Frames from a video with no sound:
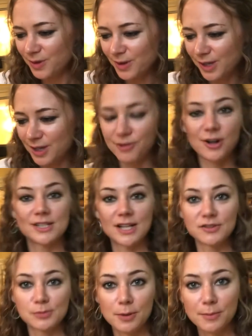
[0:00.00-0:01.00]
give
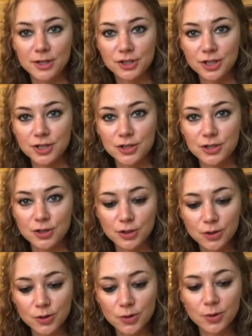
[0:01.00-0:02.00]
ourselves permission
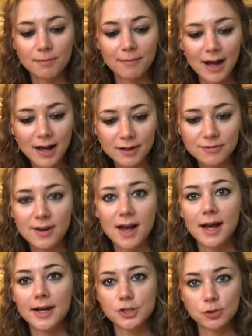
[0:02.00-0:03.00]
to
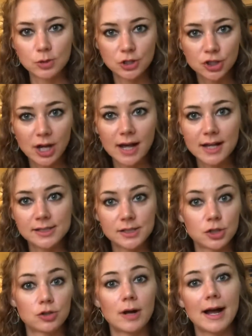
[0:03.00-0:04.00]
modify, to adjust,
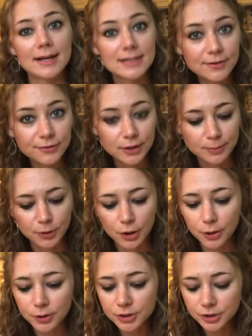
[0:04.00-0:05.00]
to try a different
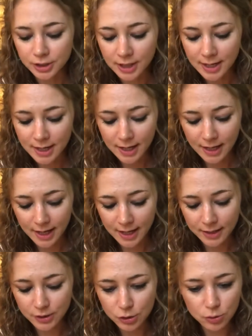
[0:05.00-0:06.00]
approach,
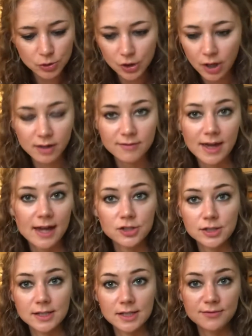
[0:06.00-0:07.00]
and use all of that
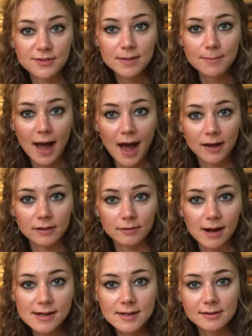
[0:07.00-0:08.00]
just as feedback,
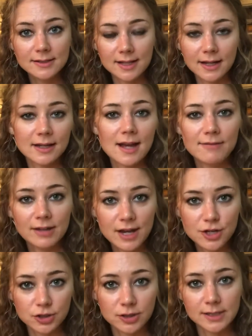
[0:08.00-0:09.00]
right? It's like a
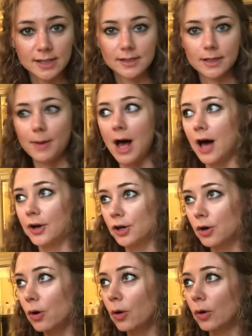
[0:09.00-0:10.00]
navigational system, hot or
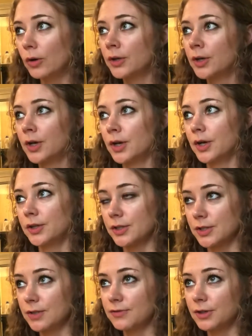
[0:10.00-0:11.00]
cold.
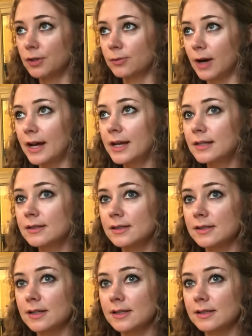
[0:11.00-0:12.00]
Does this feel right?
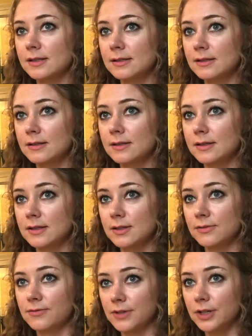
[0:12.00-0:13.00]
Does
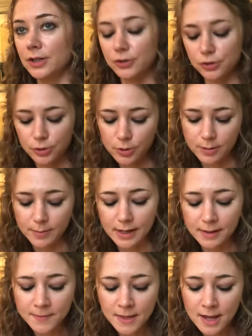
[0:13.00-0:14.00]
this feel true to
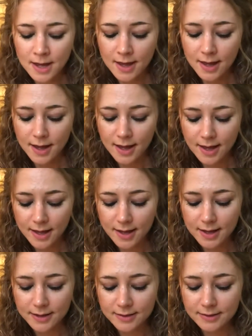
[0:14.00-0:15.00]
me?
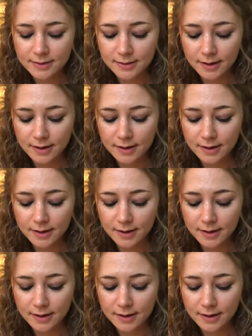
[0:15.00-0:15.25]
And